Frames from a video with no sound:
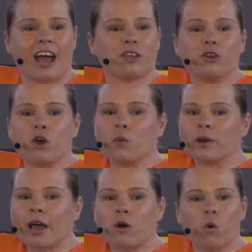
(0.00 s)
And you know
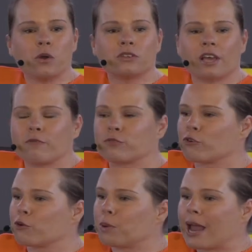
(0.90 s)
what I always have to
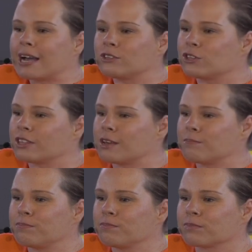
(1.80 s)
reply to them?